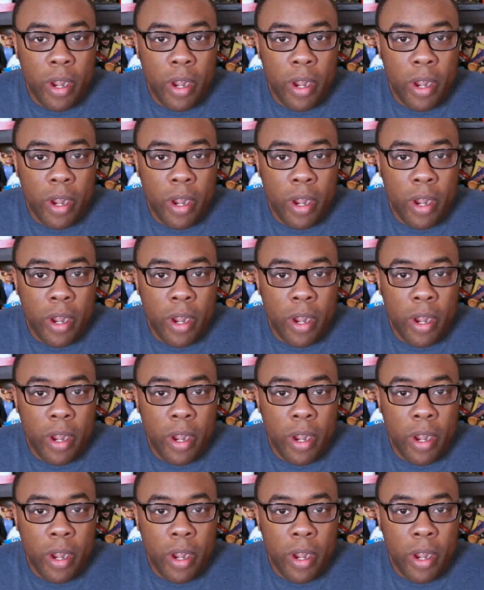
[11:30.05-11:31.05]

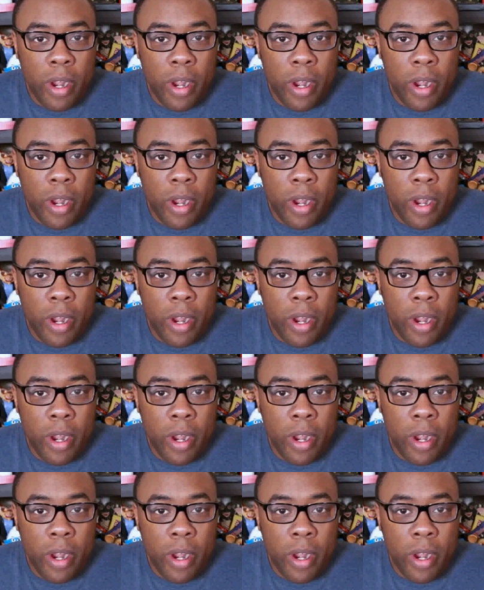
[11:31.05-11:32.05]

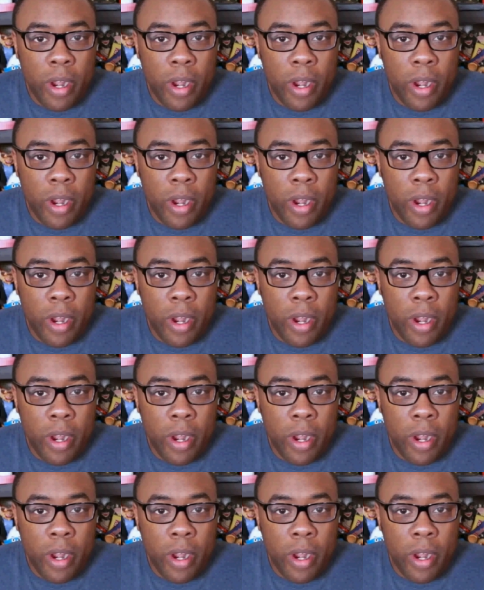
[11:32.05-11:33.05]

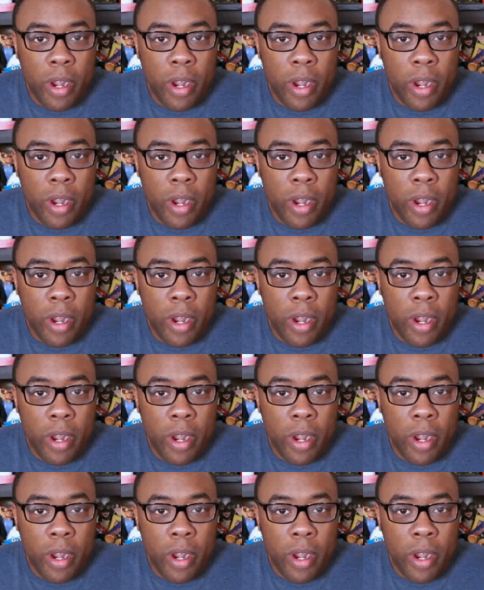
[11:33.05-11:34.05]

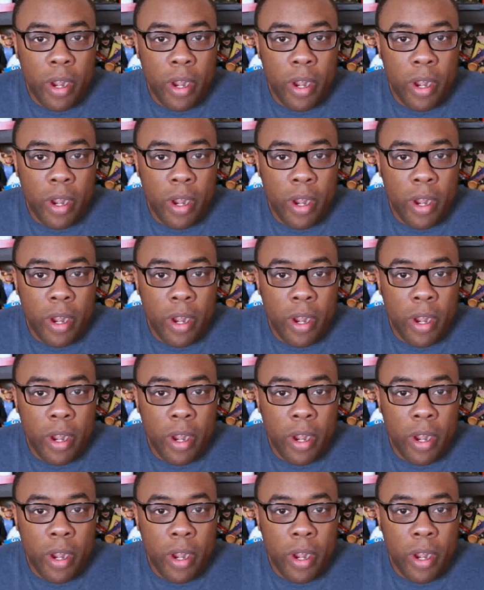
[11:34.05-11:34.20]
This is a still picture; no speech is visible.